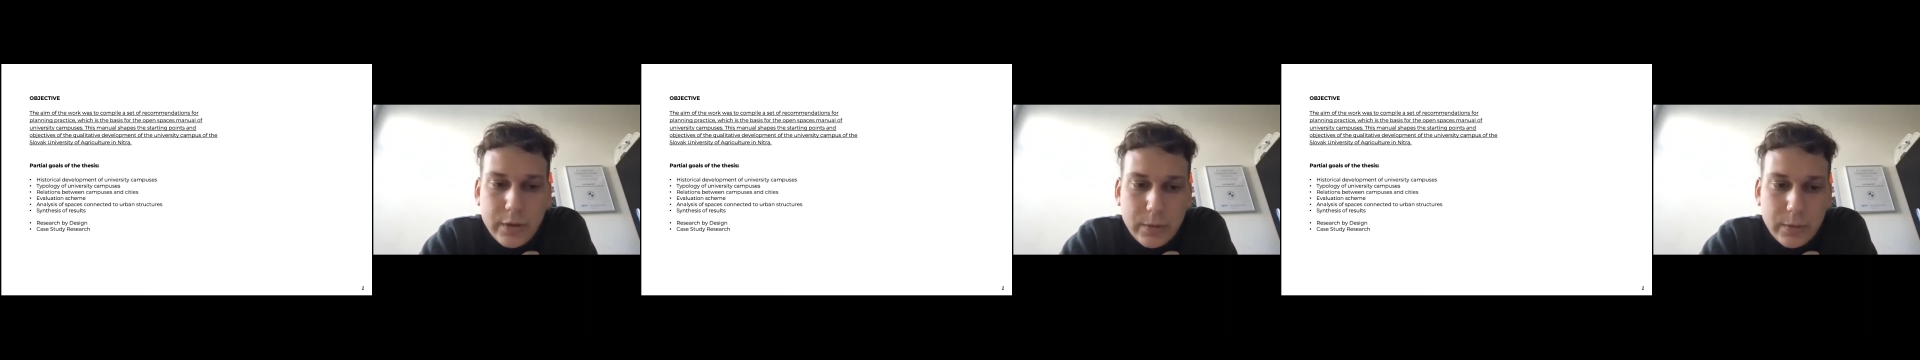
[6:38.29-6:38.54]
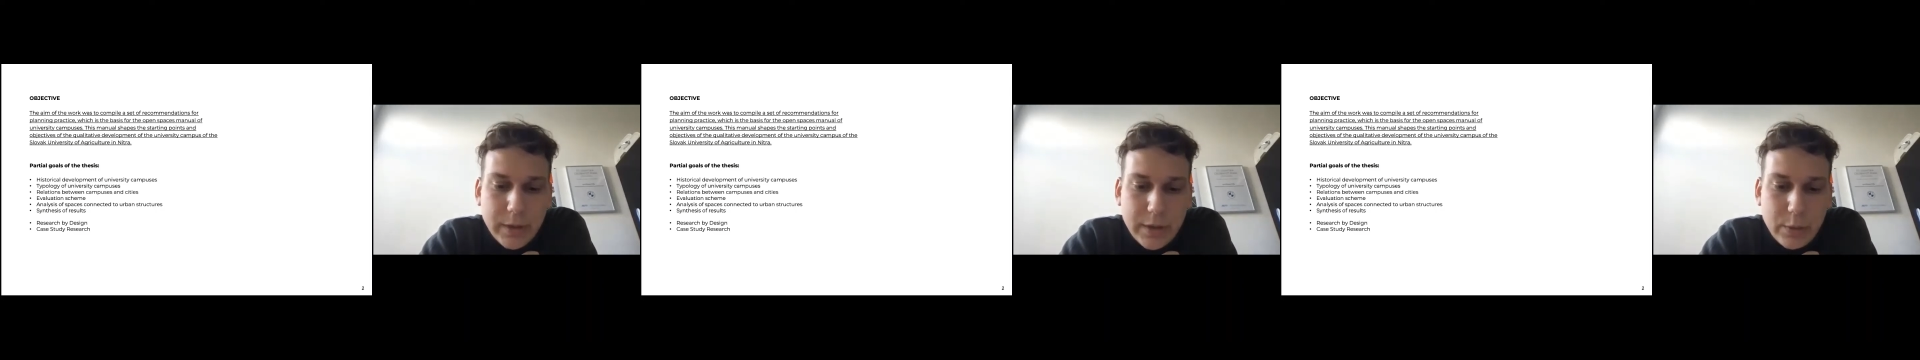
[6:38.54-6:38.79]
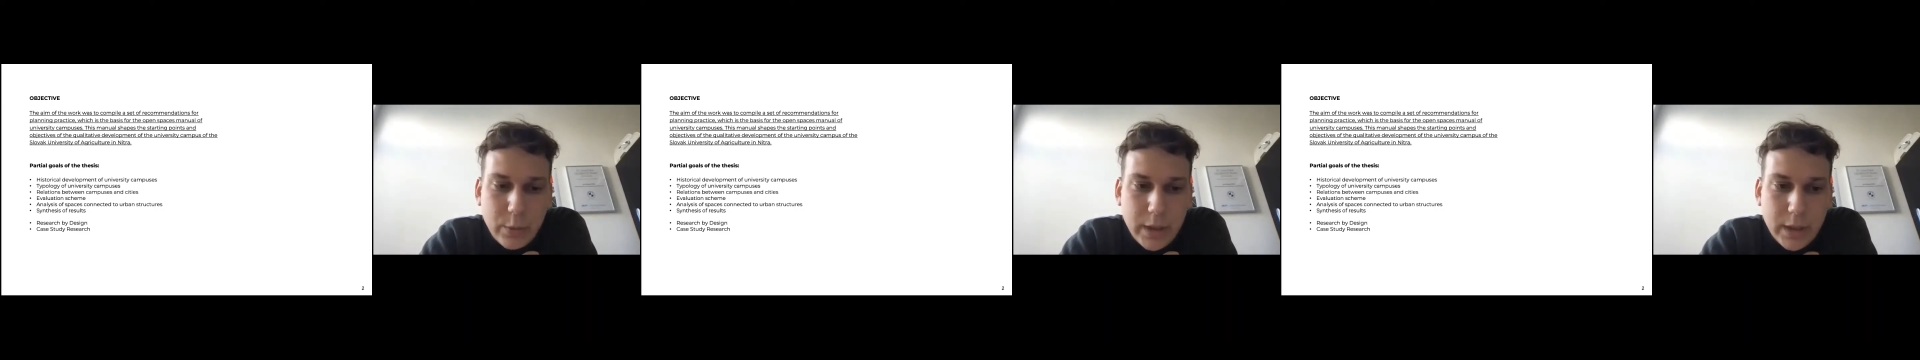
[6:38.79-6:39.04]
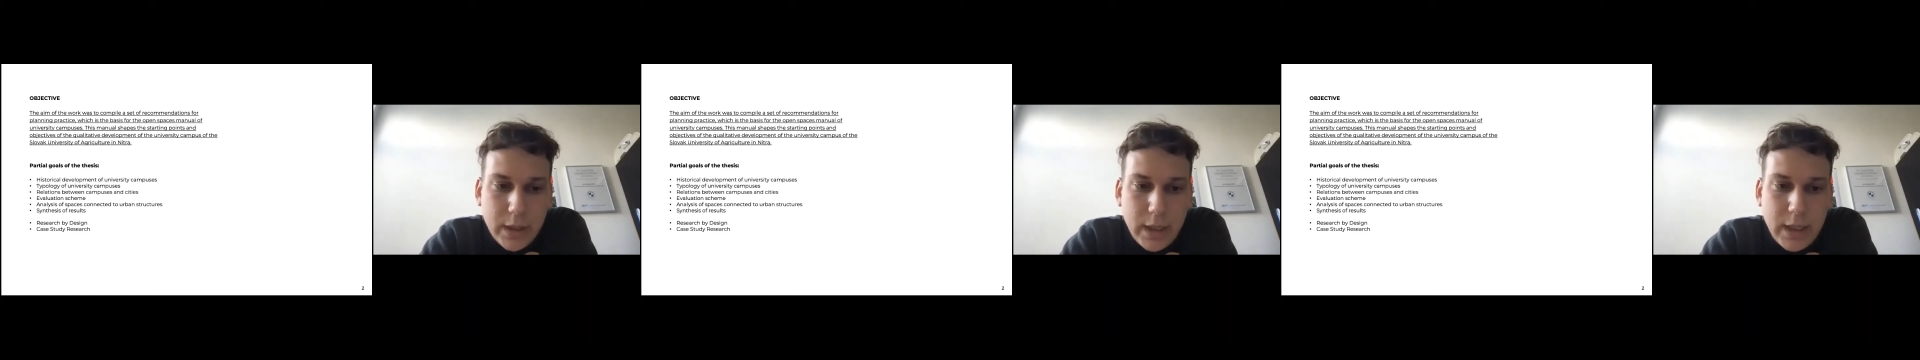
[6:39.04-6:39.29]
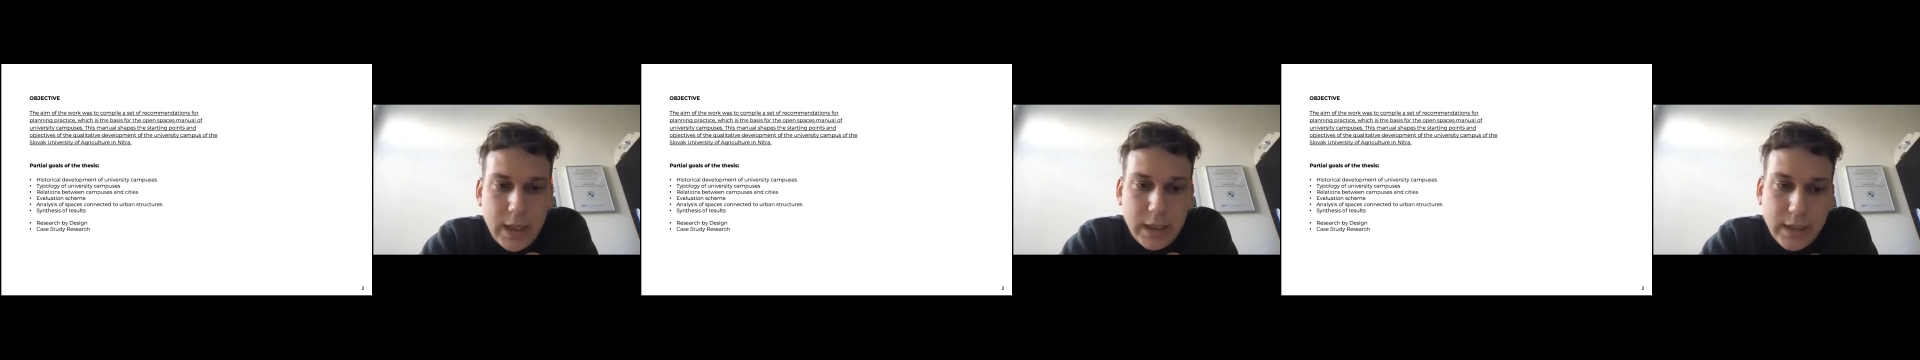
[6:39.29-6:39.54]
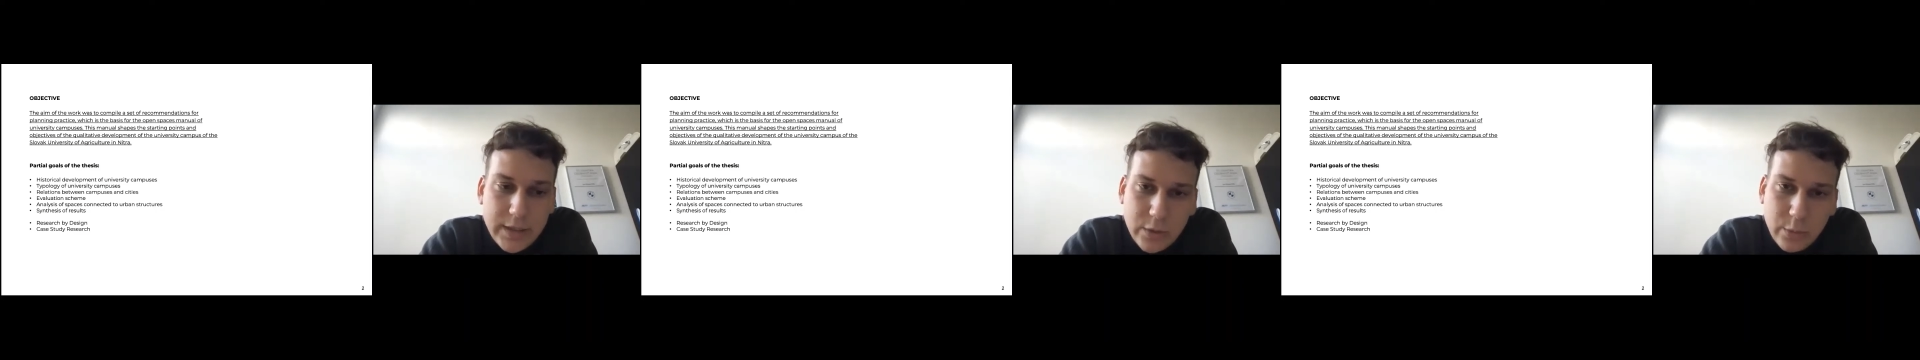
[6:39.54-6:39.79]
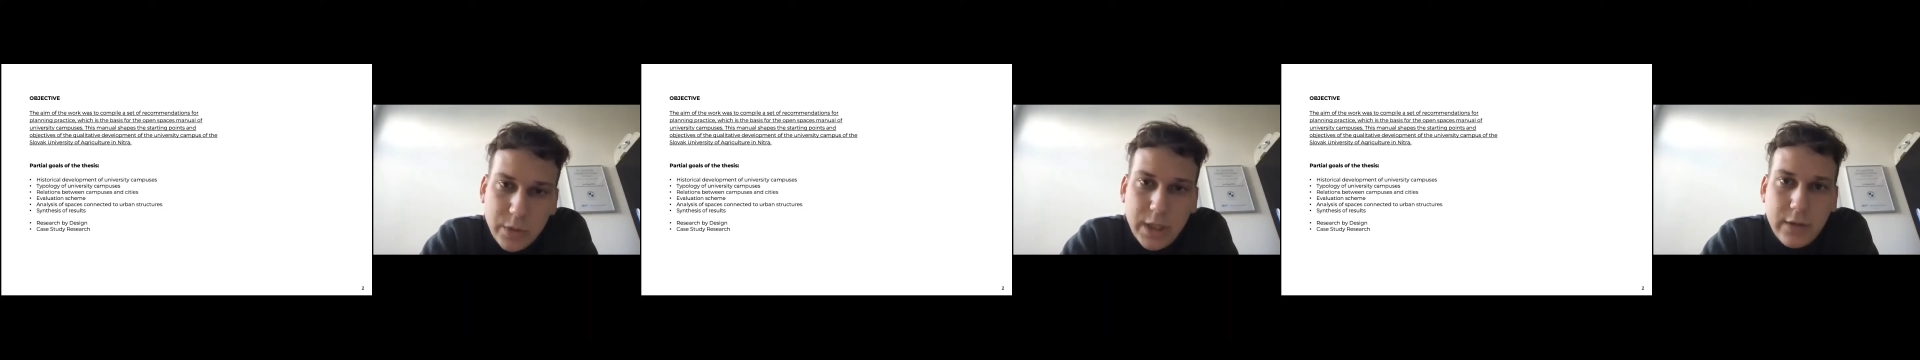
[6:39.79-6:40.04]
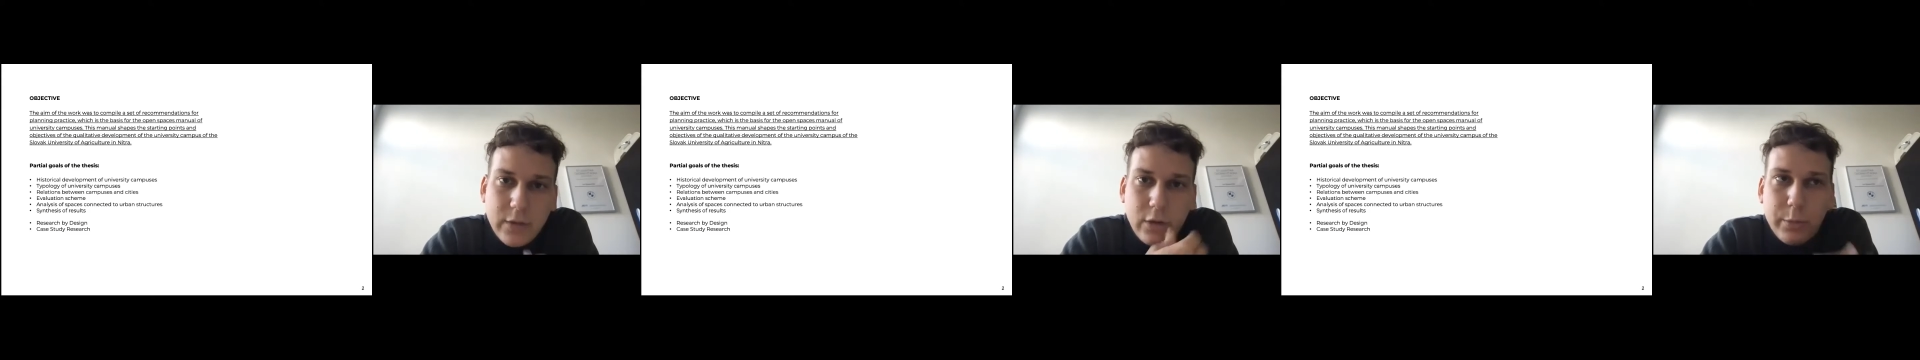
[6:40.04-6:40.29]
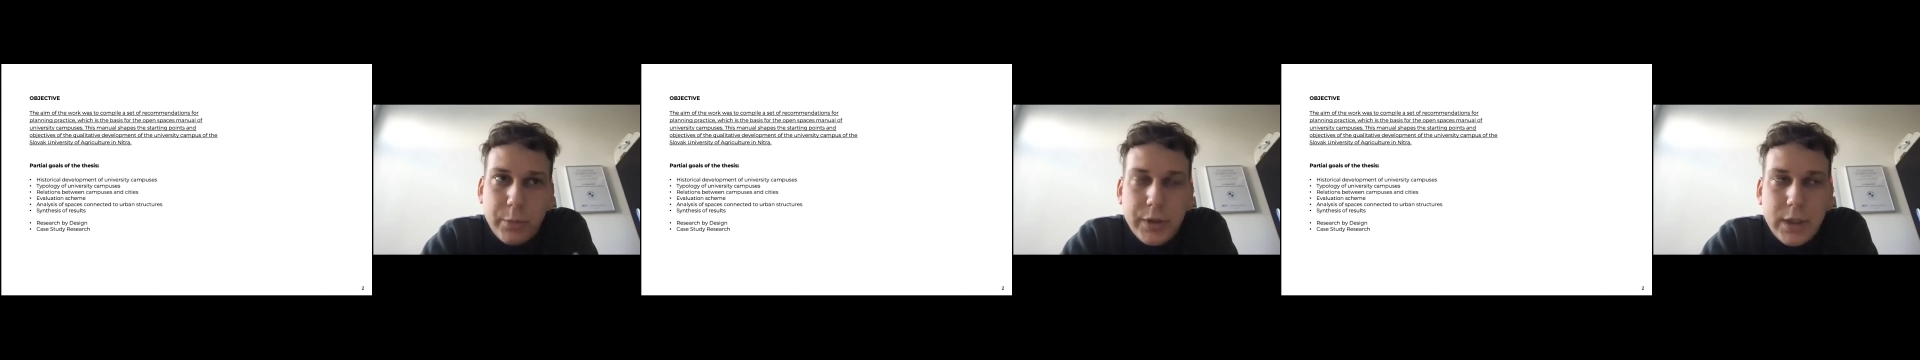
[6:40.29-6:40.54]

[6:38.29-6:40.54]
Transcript: so that's why it needs to be developed